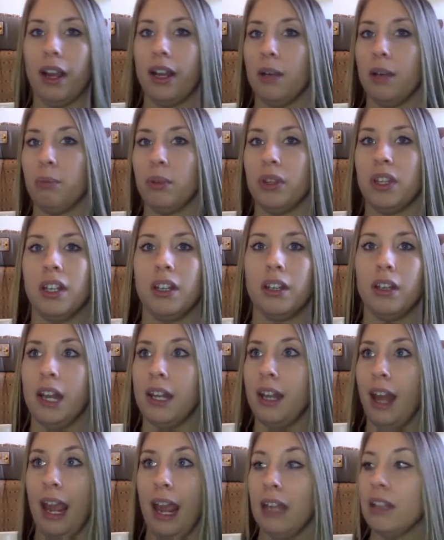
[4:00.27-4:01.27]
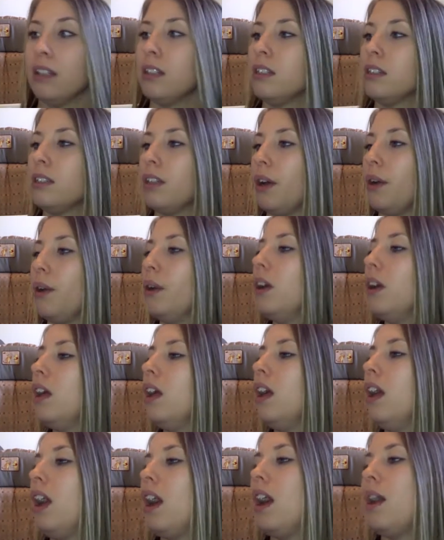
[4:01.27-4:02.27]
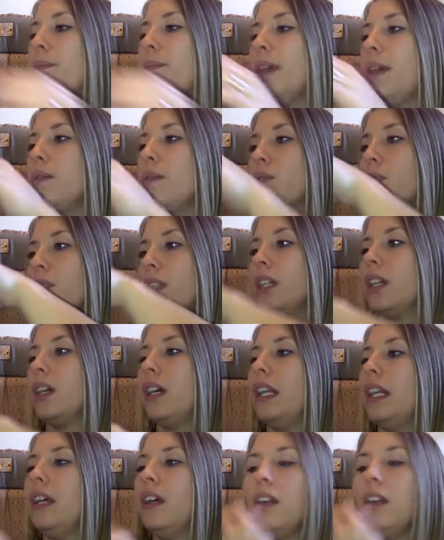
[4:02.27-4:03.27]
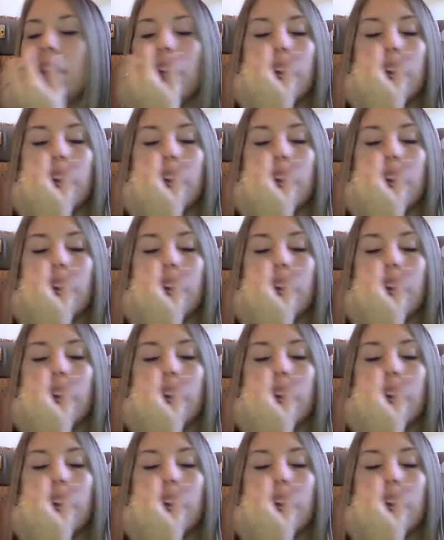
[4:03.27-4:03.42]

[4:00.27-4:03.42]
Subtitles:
right up within a day. So that was really good.